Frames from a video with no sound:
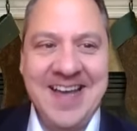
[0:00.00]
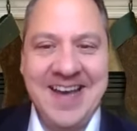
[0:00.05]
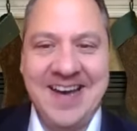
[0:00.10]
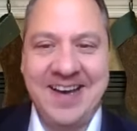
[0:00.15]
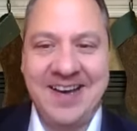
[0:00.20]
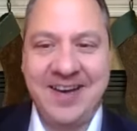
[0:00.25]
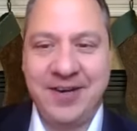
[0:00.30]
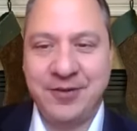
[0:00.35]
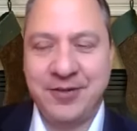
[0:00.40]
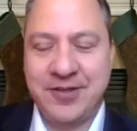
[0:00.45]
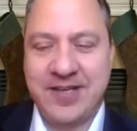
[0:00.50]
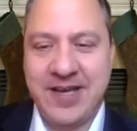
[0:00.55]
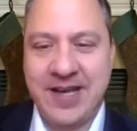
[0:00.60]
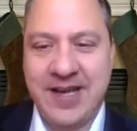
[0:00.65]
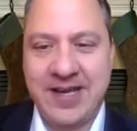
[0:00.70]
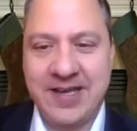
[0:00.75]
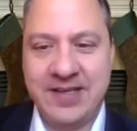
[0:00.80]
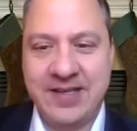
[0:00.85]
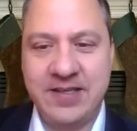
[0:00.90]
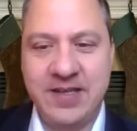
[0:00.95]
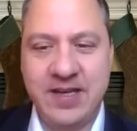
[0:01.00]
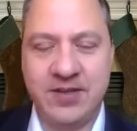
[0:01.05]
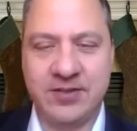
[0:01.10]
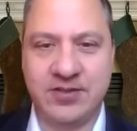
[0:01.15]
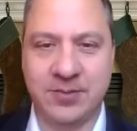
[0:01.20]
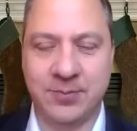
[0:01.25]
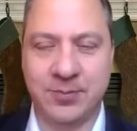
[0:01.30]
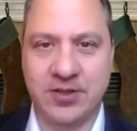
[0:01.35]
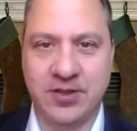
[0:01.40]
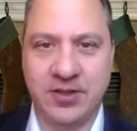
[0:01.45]
Okay. No,
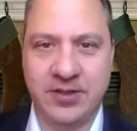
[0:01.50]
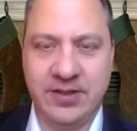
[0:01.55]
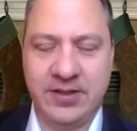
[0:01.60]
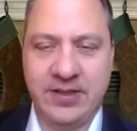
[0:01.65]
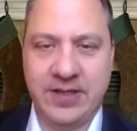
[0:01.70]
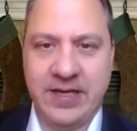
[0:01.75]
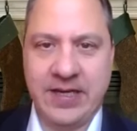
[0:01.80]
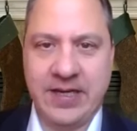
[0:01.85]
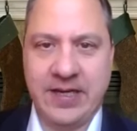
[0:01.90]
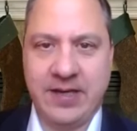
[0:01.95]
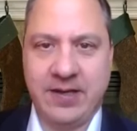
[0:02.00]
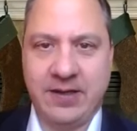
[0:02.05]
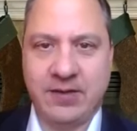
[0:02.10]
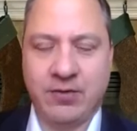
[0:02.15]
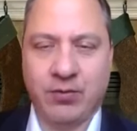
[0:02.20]
some good,